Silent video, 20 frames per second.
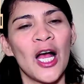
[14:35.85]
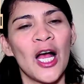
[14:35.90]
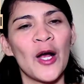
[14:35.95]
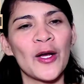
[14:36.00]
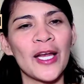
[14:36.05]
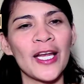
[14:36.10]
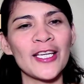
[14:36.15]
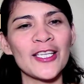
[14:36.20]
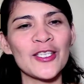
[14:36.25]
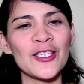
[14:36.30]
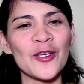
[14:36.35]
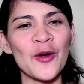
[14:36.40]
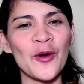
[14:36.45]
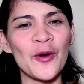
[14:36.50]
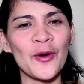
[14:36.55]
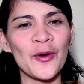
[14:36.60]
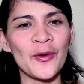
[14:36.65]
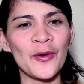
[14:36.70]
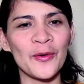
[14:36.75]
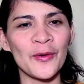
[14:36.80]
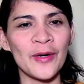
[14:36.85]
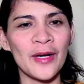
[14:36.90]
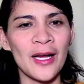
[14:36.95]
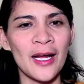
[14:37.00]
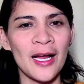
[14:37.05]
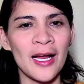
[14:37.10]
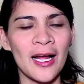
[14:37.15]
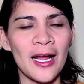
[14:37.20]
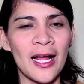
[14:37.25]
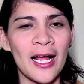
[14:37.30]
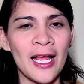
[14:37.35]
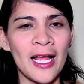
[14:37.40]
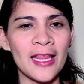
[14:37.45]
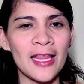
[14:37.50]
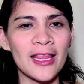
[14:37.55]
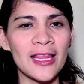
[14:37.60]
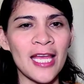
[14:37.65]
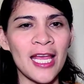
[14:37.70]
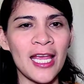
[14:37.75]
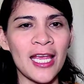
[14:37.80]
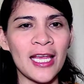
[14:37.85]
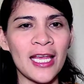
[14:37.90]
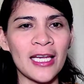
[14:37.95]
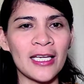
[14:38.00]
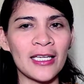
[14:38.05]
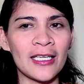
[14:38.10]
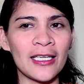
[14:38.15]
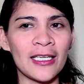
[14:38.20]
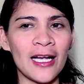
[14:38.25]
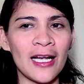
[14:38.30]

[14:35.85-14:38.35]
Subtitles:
Okay, so I think